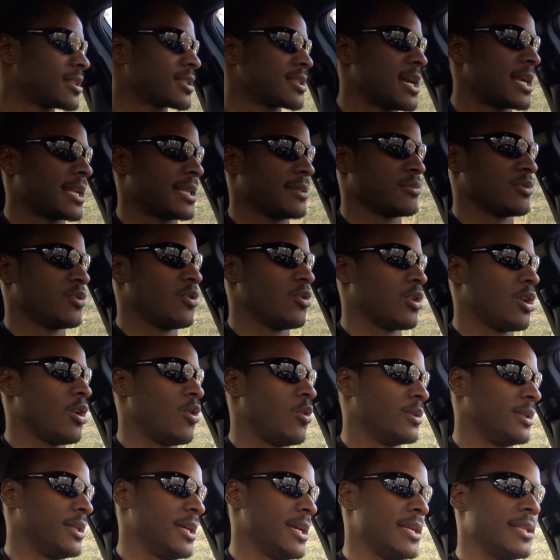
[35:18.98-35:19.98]
Decided I'm going to
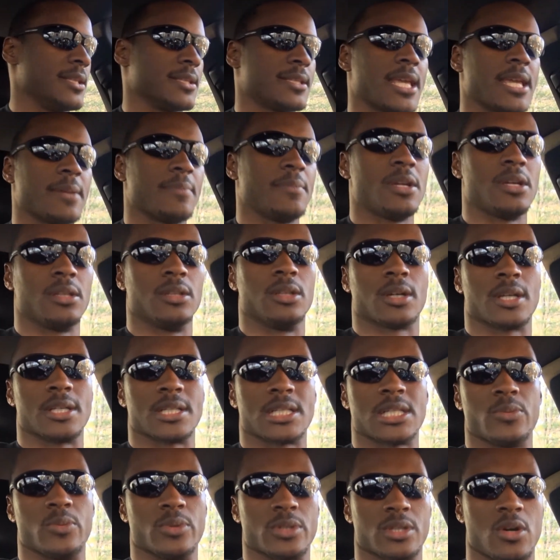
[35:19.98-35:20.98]
go in there and take me a look and see